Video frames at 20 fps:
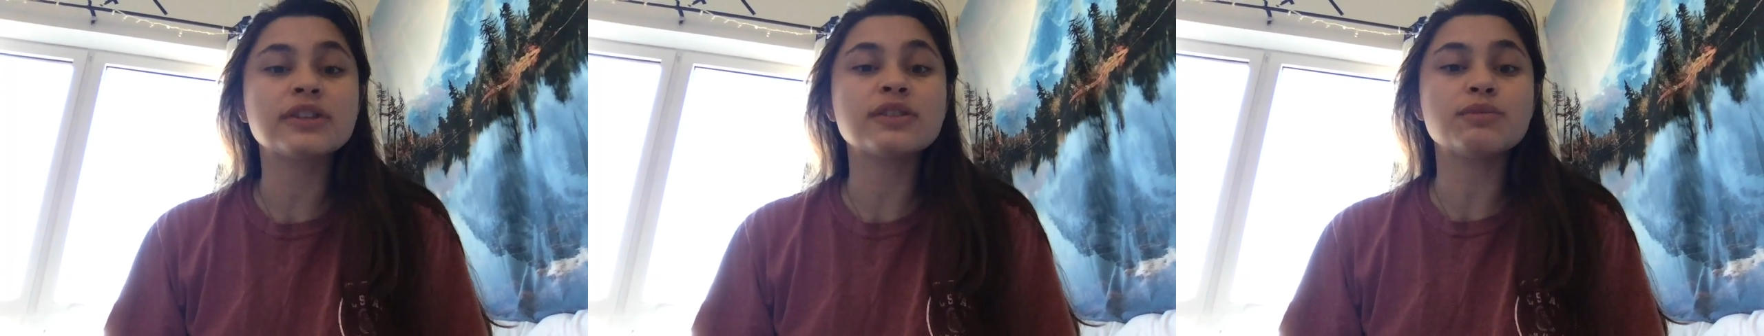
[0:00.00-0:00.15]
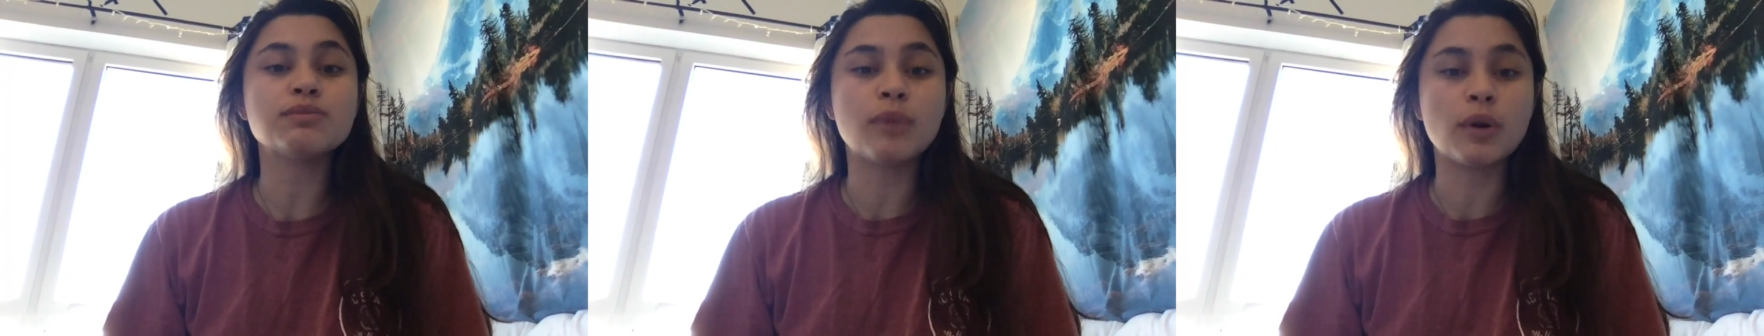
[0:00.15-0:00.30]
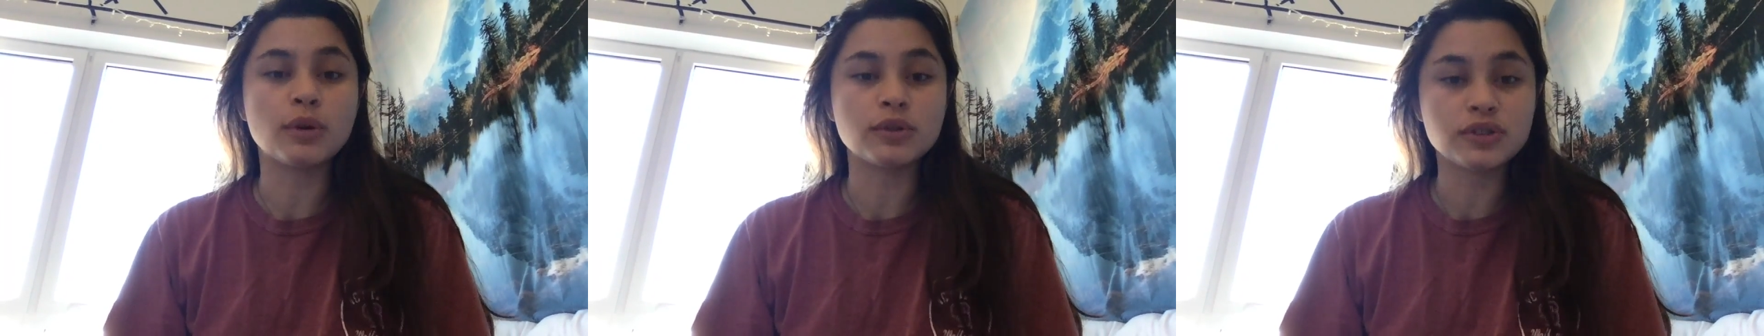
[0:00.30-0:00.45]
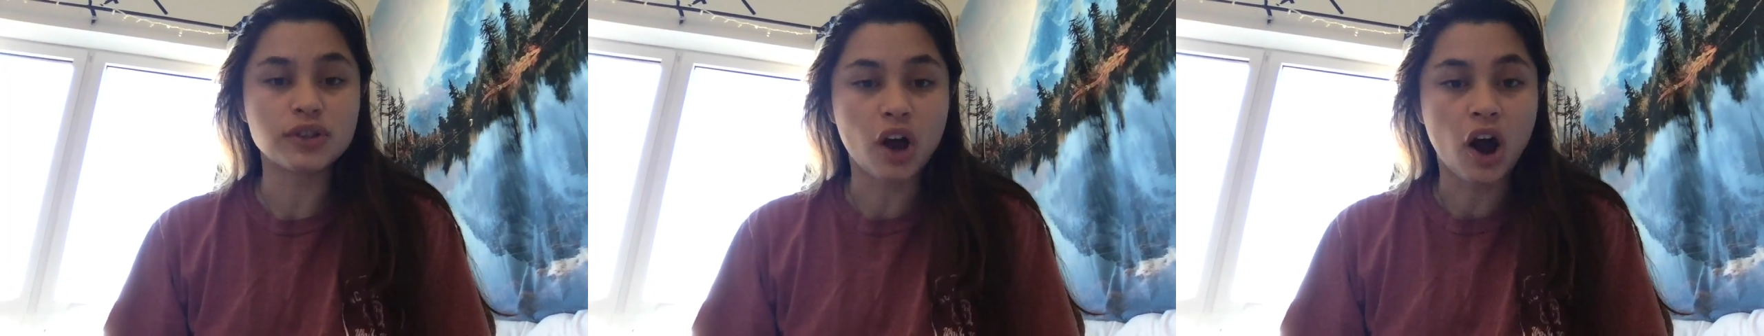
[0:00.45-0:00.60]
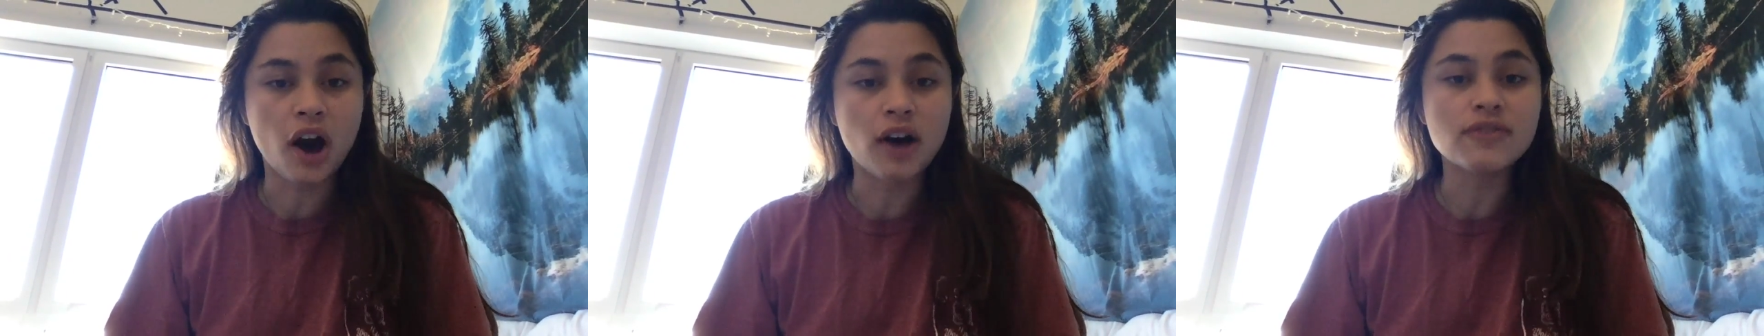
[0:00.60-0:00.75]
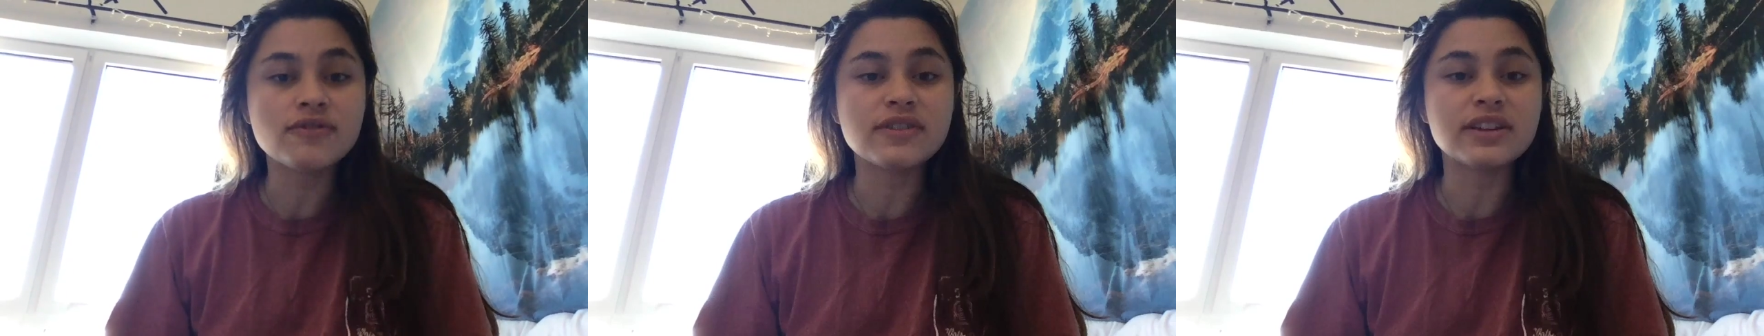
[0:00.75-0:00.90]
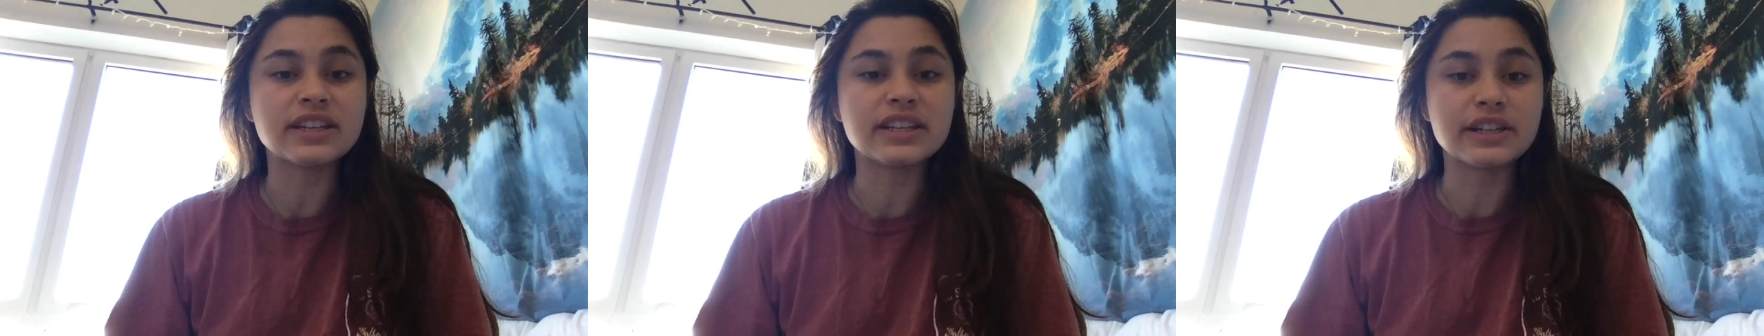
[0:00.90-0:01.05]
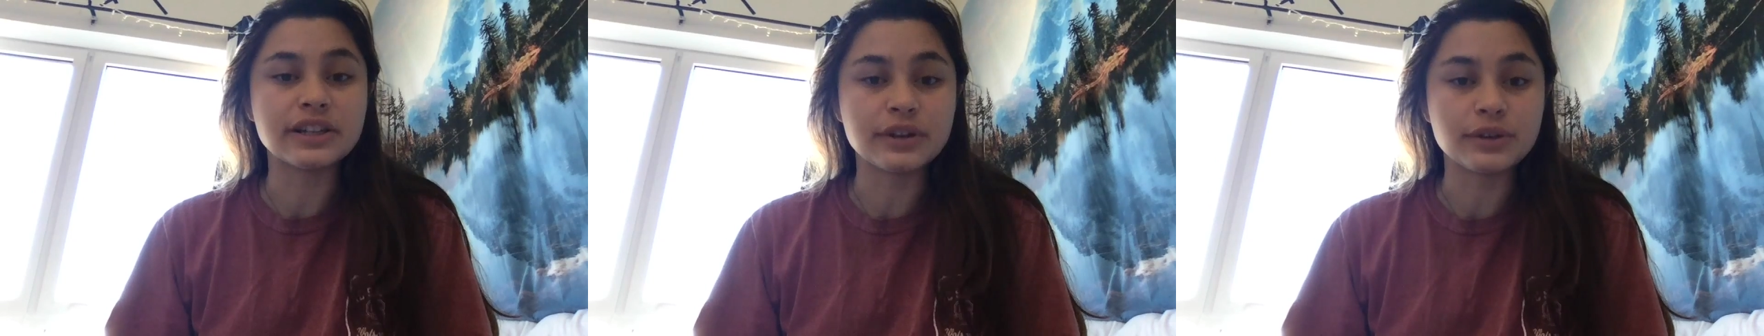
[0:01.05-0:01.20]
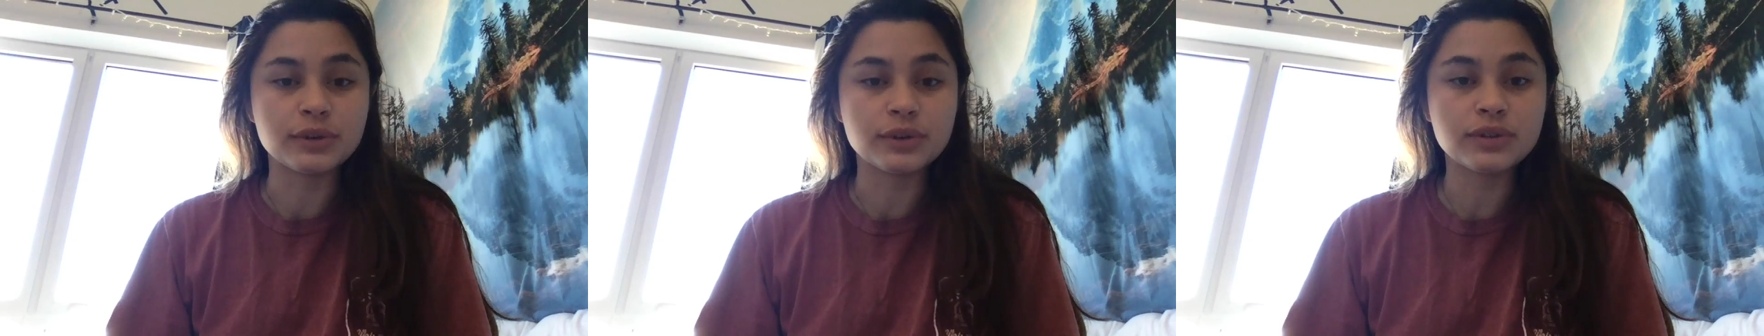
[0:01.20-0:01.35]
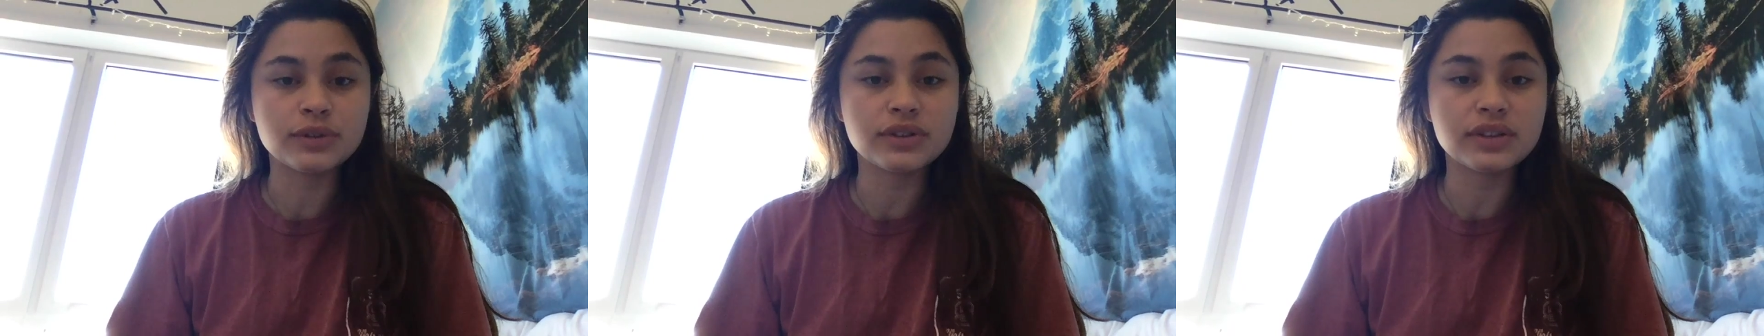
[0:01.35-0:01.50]
most often
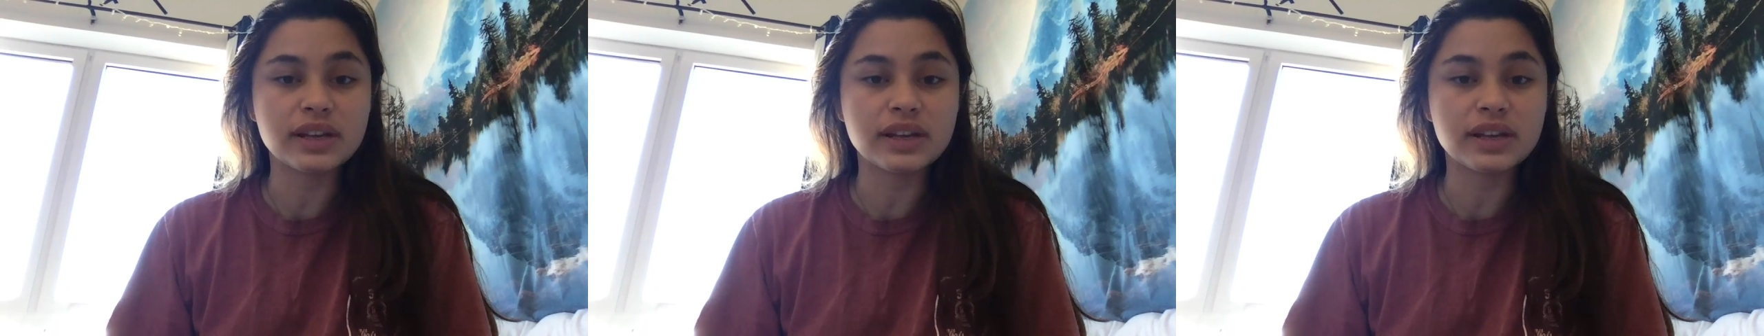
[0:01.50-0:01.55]
use